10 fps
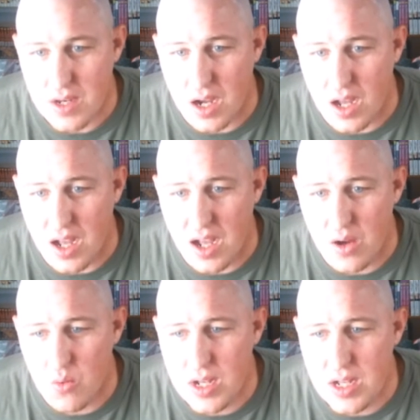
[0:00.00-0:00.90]

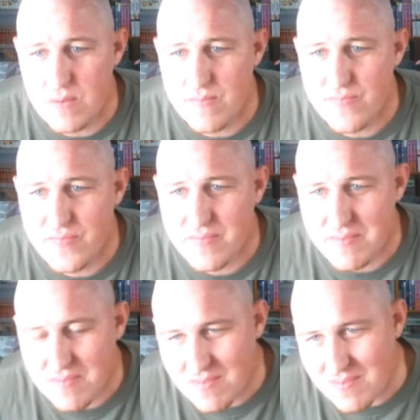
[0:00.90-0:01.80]
Uh, well,
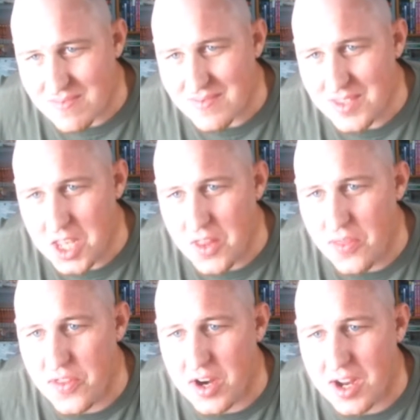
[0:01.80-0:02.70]

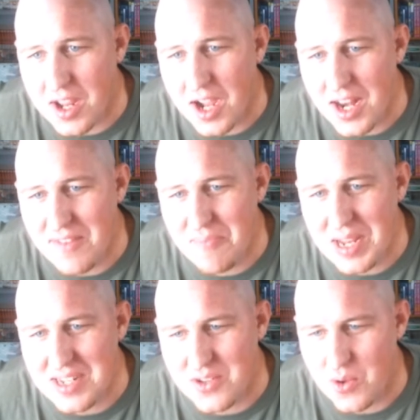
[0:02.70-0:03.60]
they're kind of
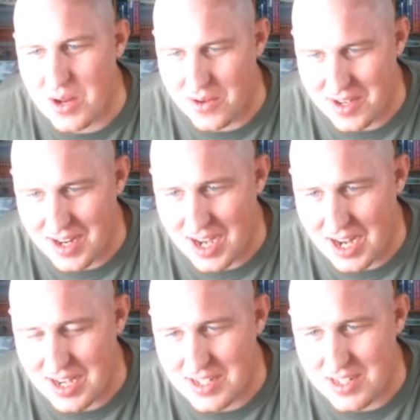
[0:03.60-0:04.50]
being surrounded,
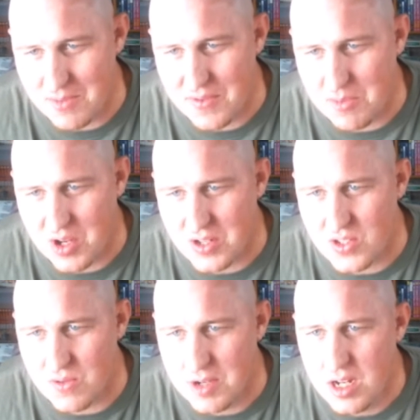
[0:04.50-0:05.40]
and some of them are
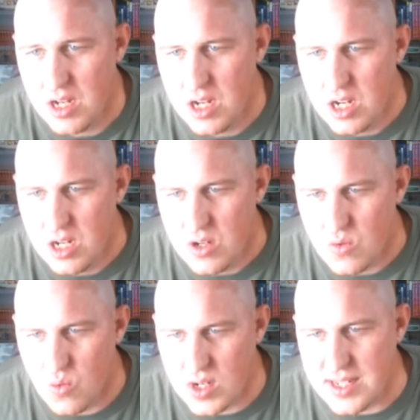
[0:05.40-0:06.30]
consumed.
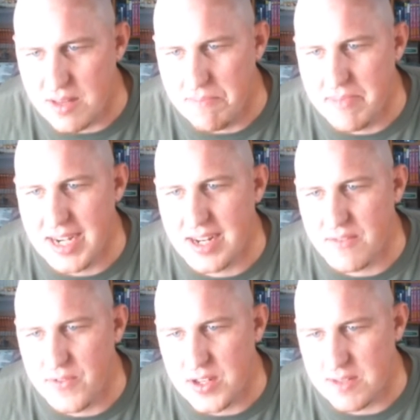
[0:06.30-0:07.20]
What's the meaning
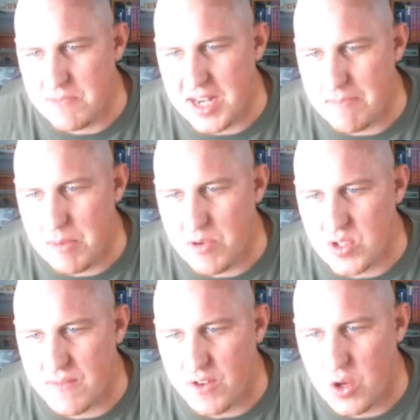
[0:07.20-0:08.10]
of this many
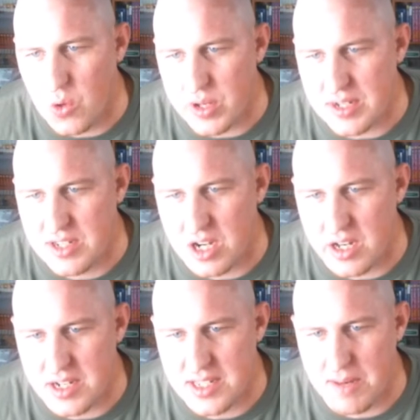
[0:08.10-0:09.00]
members of Golden
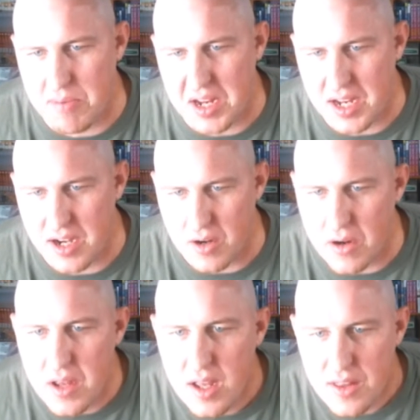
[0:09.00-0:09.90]
Dawn assembling
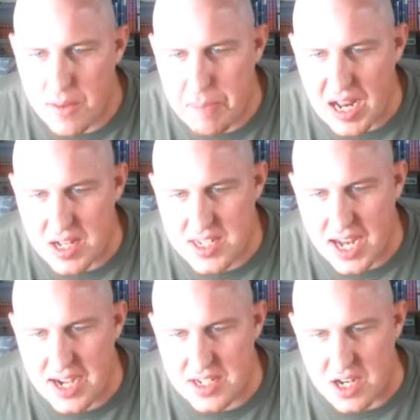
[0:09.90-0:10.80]
here? The palace
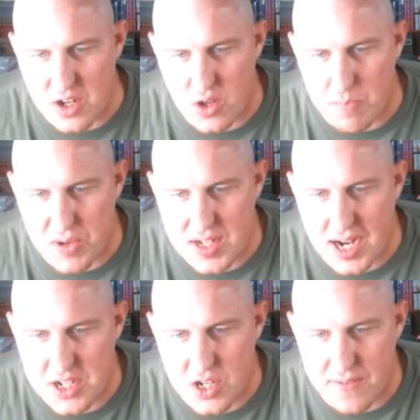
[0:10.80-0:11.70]
gate is under the
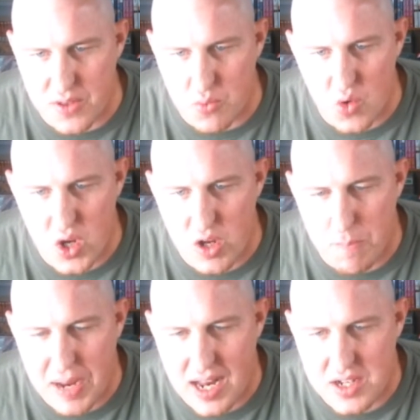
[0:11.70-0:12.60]
protection of the Royal
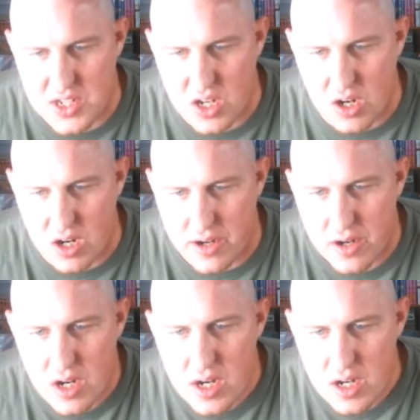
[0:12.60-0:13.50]
Palace Guard.
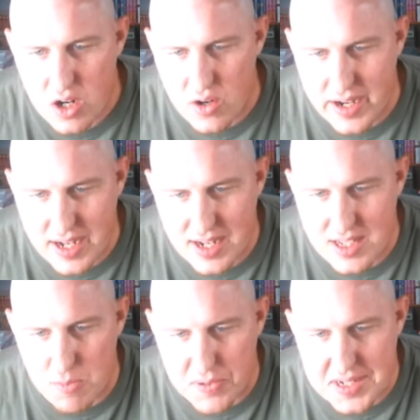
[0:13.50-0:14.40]
Hurry and
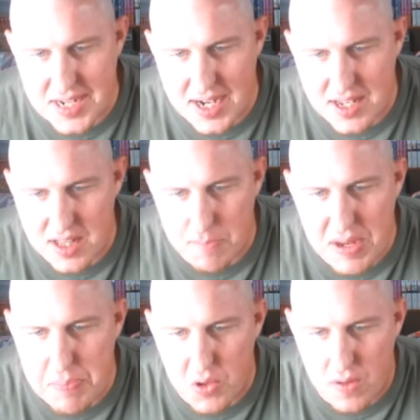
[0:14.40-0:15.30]
get to protecting the
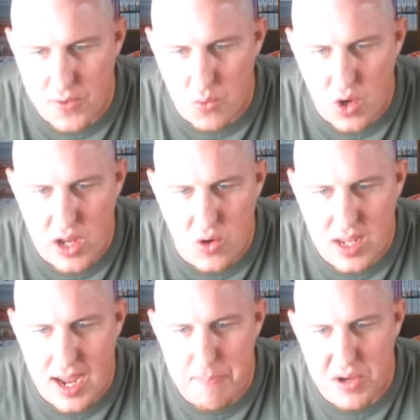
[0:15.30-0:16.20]
people of the Royal
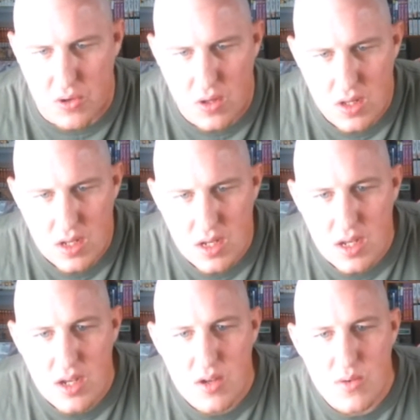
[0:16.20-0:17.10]
Capital.
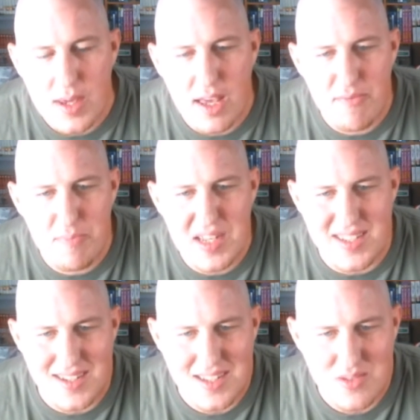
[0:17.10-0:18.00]
We have
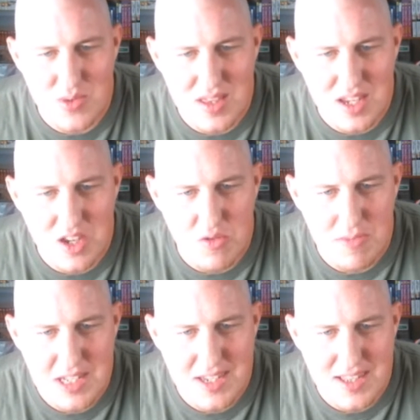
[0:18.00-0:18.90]
business with the
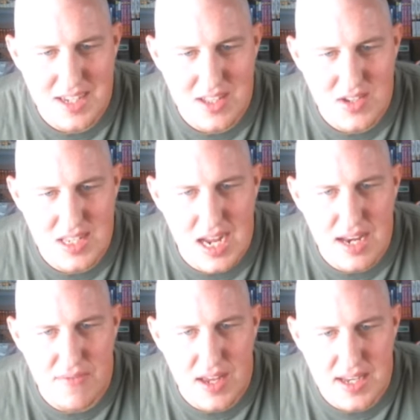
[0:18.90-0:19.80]
humans on the other
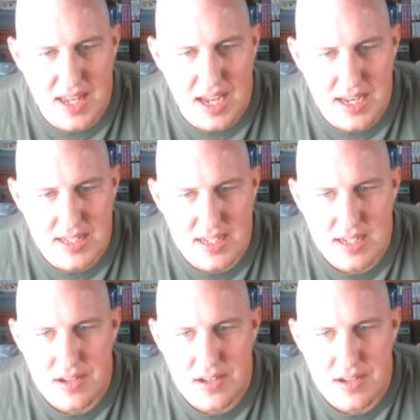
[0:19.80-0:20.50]
side of that gate.